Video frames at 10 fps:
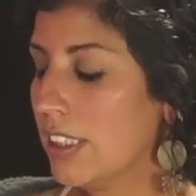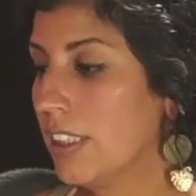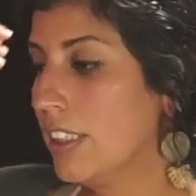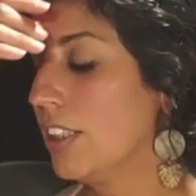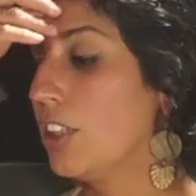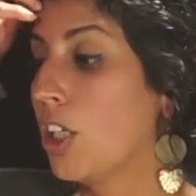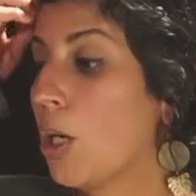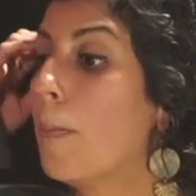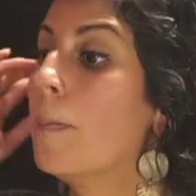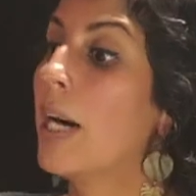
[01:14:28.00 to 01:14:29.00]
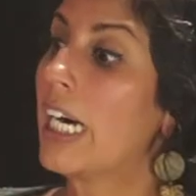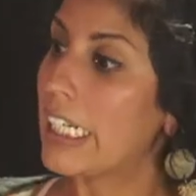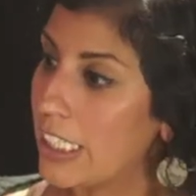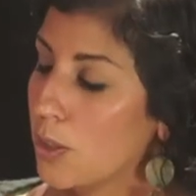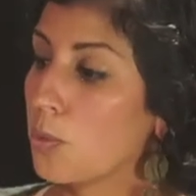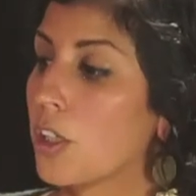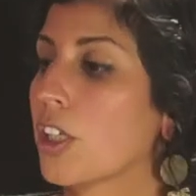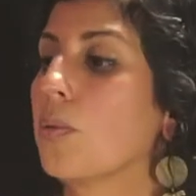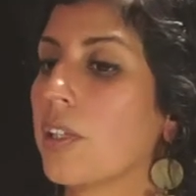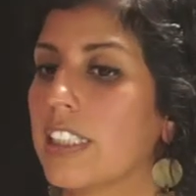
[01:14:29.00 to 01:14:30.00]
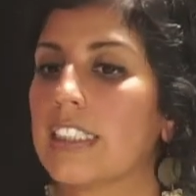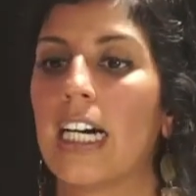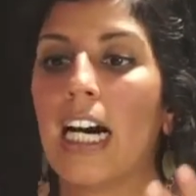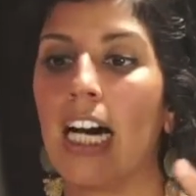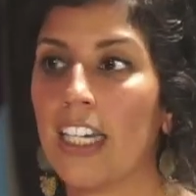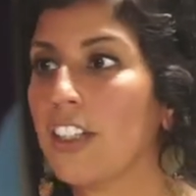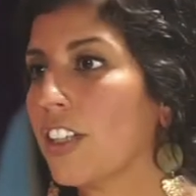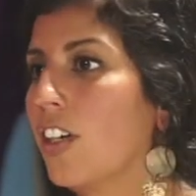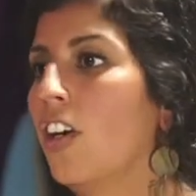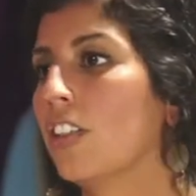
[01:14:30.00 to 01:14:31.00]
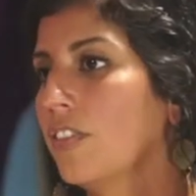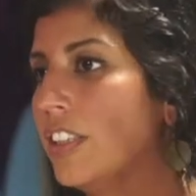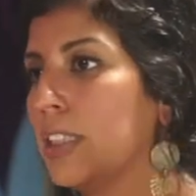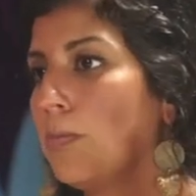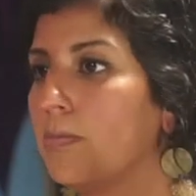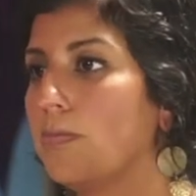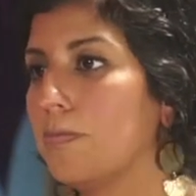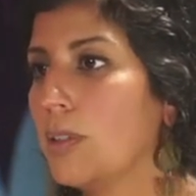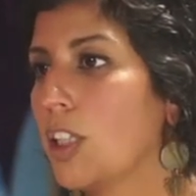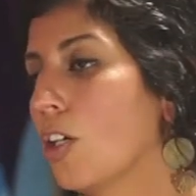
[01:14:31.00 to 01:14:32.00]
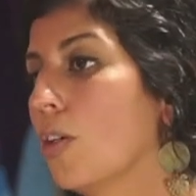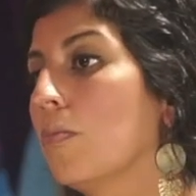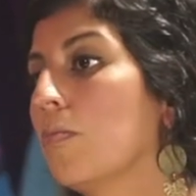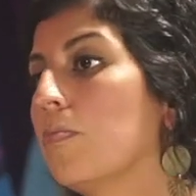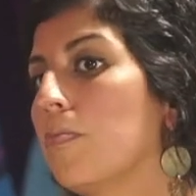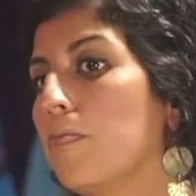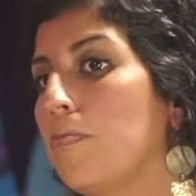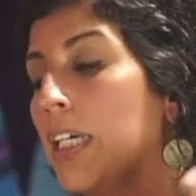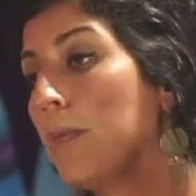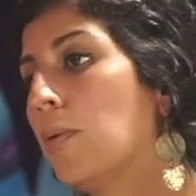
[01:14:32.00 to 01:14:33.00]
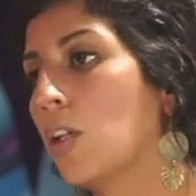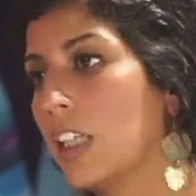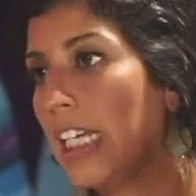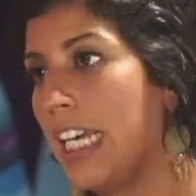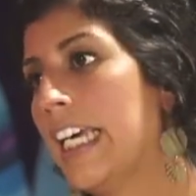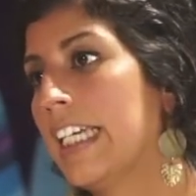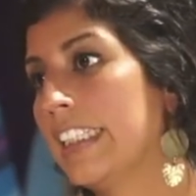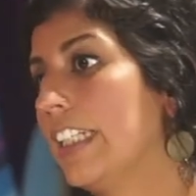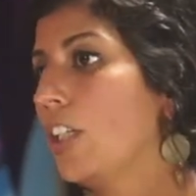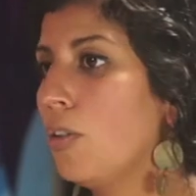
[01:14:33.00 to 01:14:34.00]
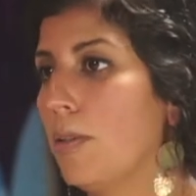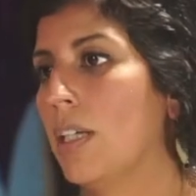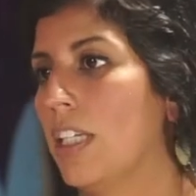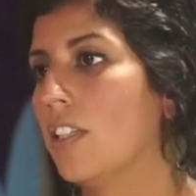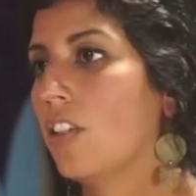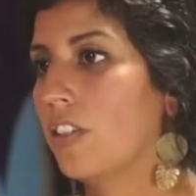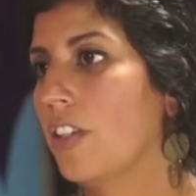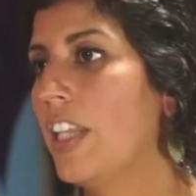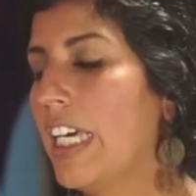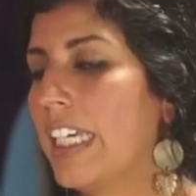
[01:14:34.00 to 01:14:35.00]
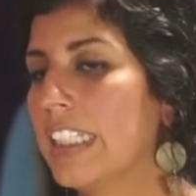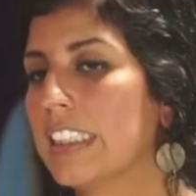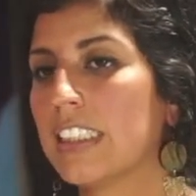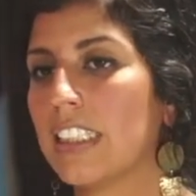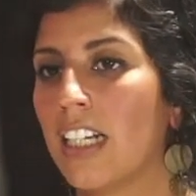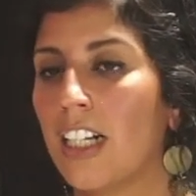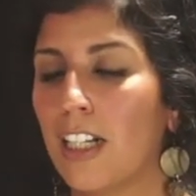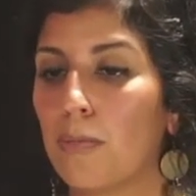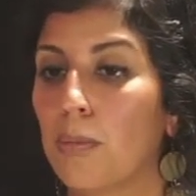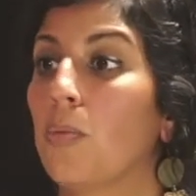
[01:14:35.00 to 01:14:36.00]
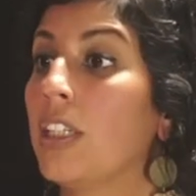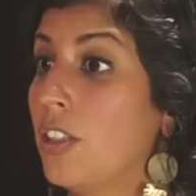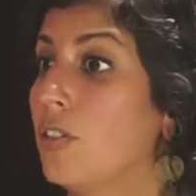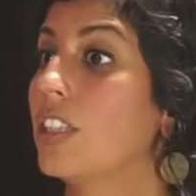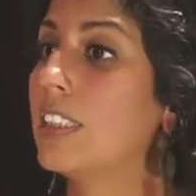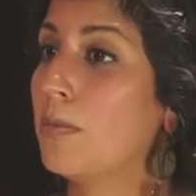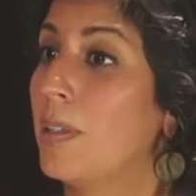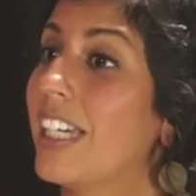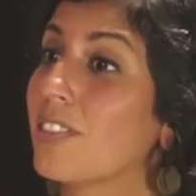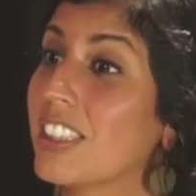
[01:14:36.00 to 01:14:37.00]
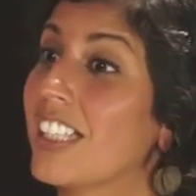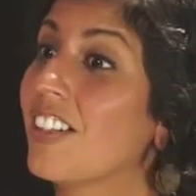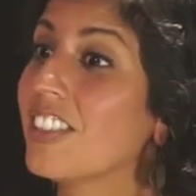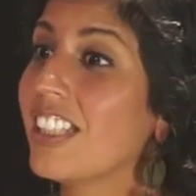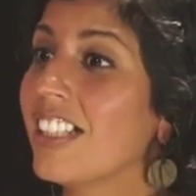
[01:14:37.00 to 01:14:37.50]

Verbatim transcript: you know, money to work with to hire all of these, you know, people and hands and equipment and all the things. But we knew the demand was out there,